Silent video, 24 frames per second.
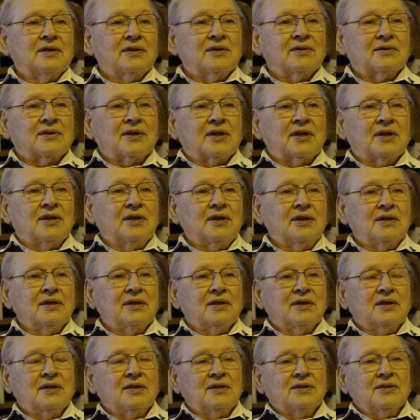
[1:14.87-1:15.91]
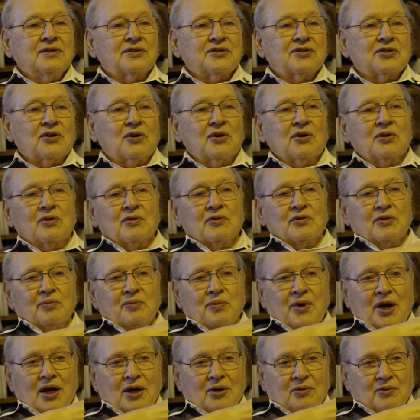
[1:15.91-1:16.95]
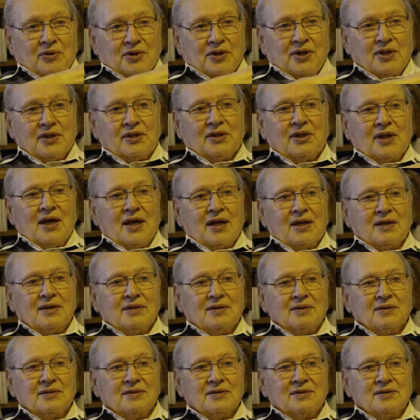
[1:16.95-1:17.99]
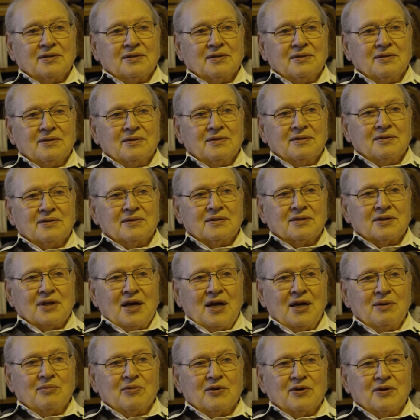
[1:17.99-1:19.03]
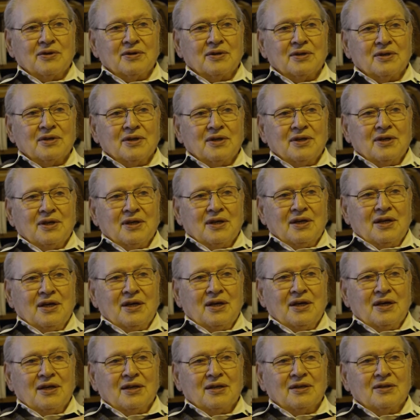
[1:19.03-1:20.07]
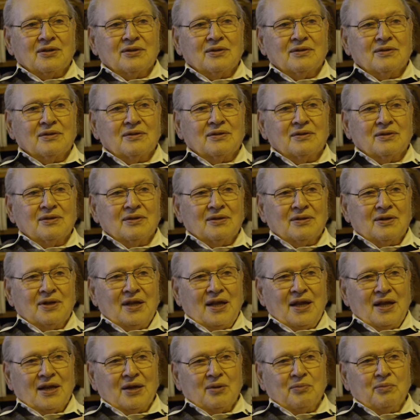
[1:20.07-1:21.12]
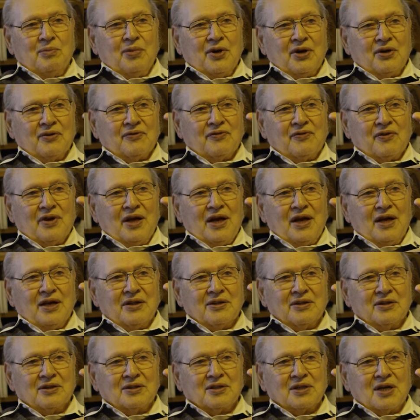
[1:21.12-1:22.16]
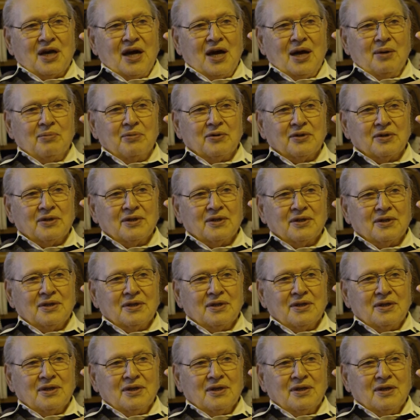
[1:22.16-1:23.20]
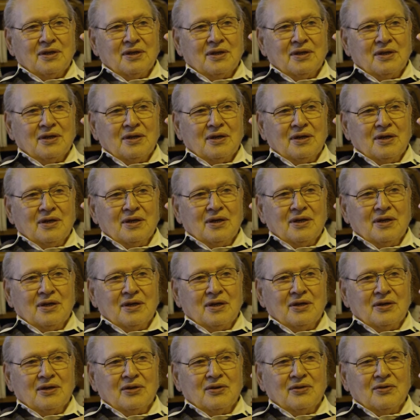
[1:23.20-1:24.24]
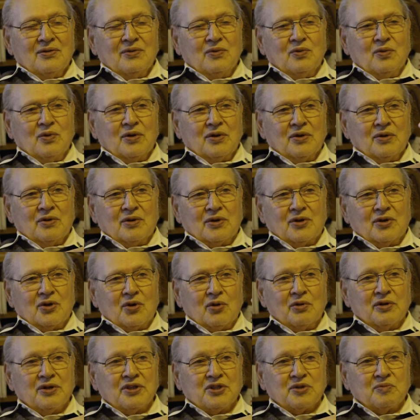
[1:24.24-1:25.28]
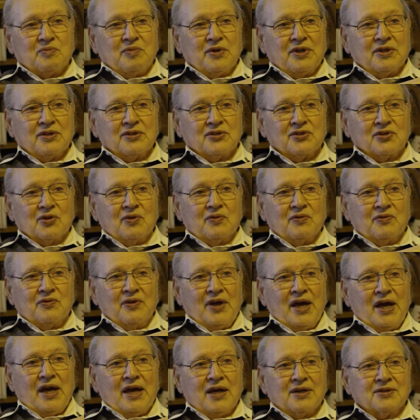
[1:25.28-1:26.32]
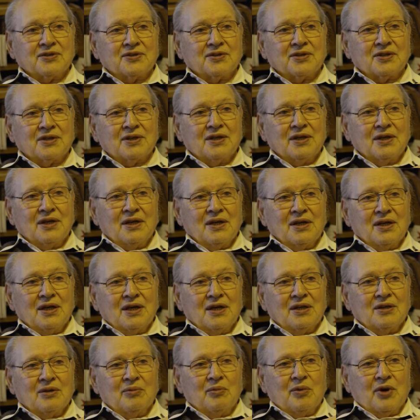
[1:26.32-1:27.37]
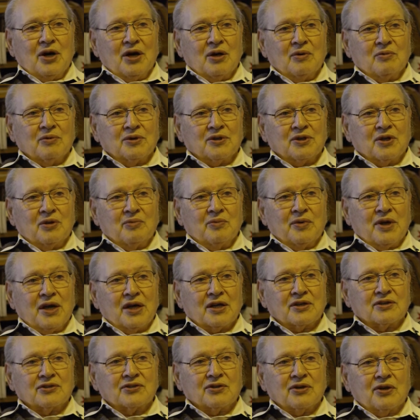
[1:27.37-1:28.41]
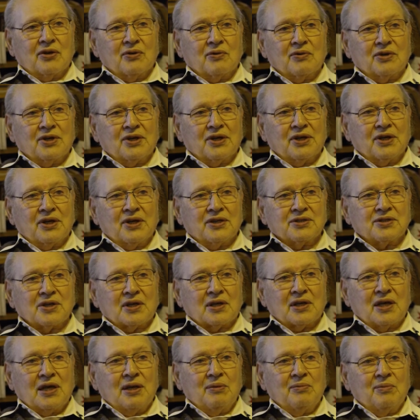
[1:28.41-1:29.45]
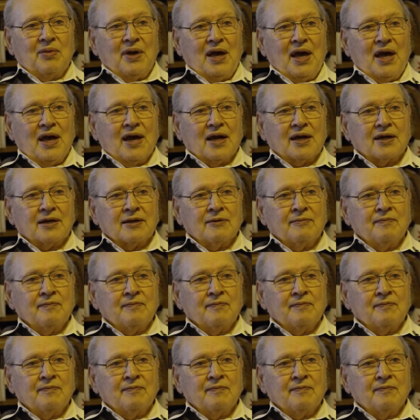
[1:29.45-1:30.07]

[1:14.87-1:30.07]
Okay? So the bar would hit that timer, and it had a butterfly on the top where it could only spin so fast, and the bar would come back slowly, and as it came back,